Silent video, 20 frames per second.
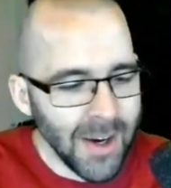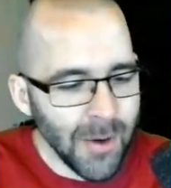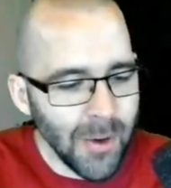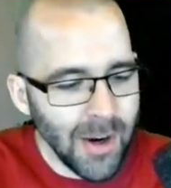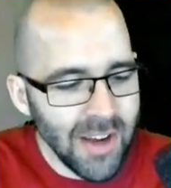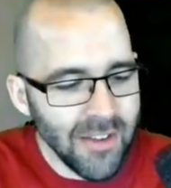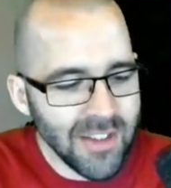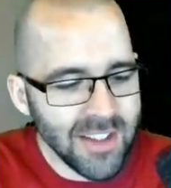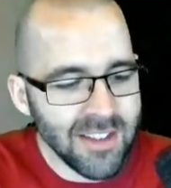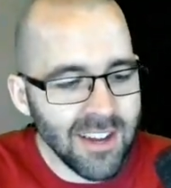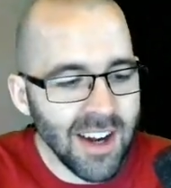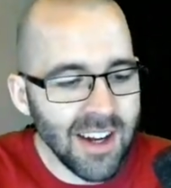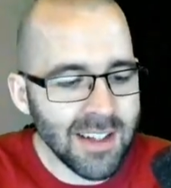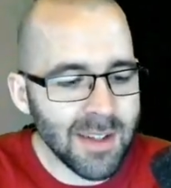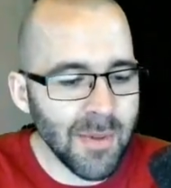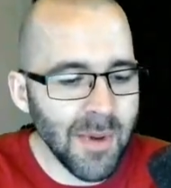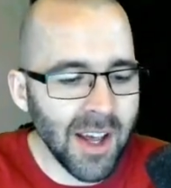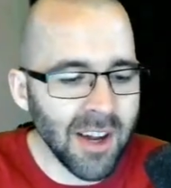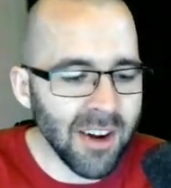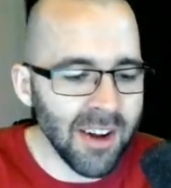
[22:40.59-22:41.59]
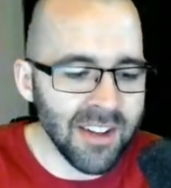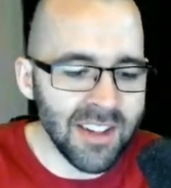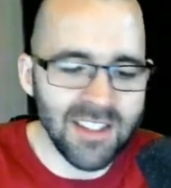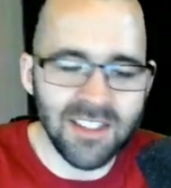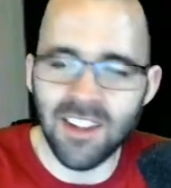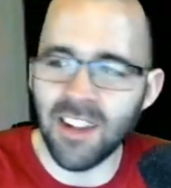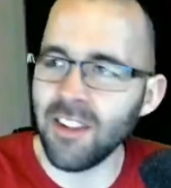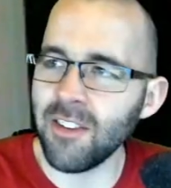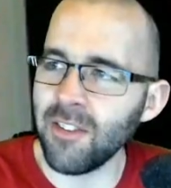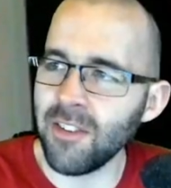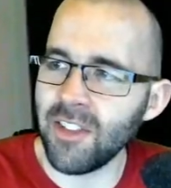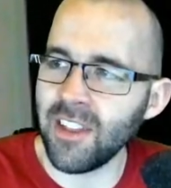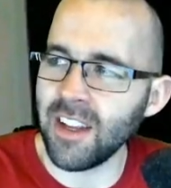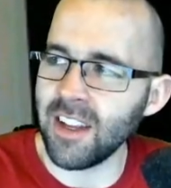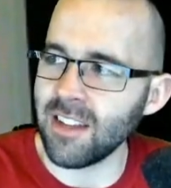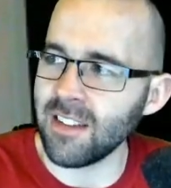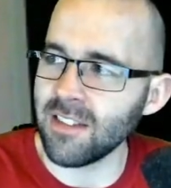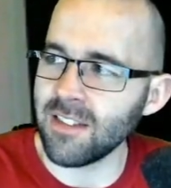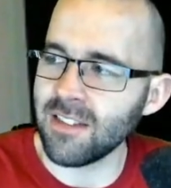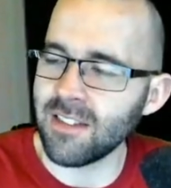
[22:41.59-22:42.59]
We haven't talked about all these other
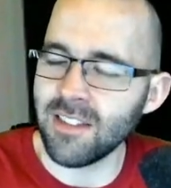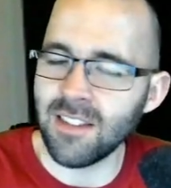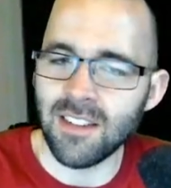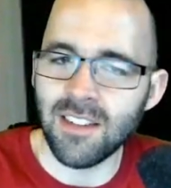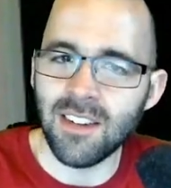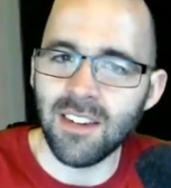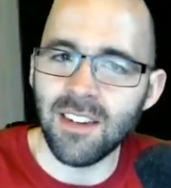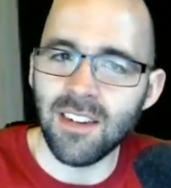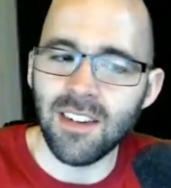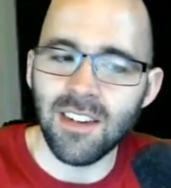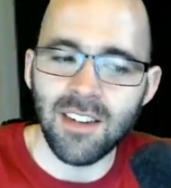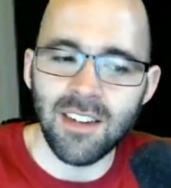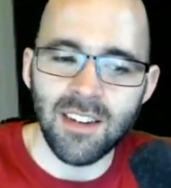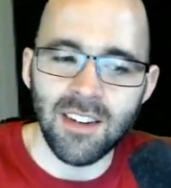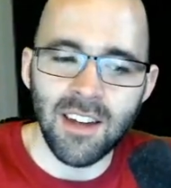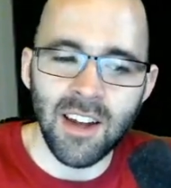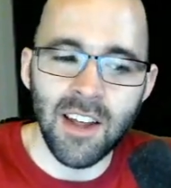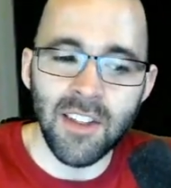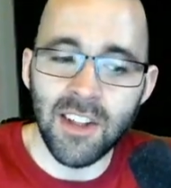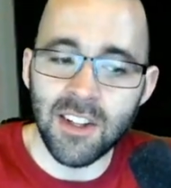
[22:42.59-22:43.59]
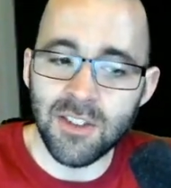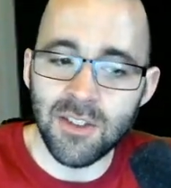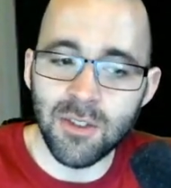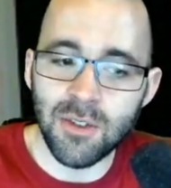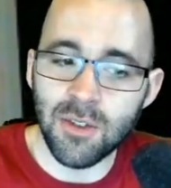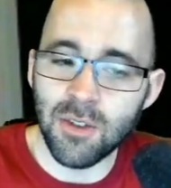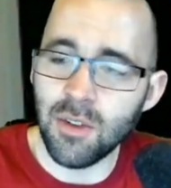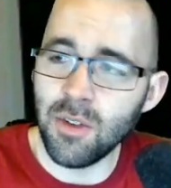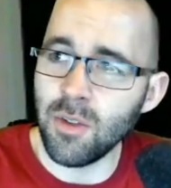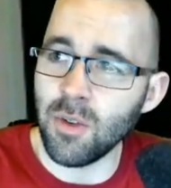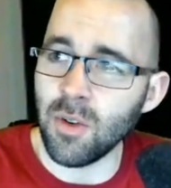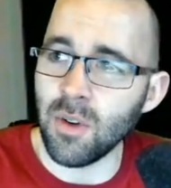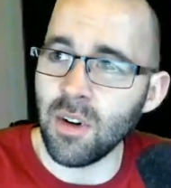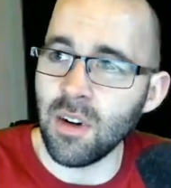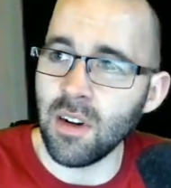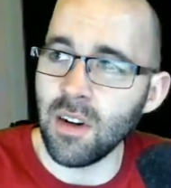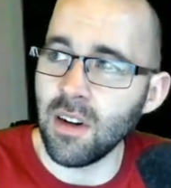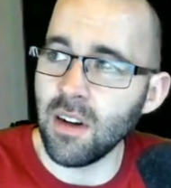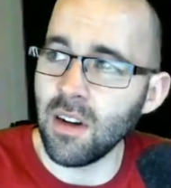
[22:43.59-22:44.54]
things. And that's true.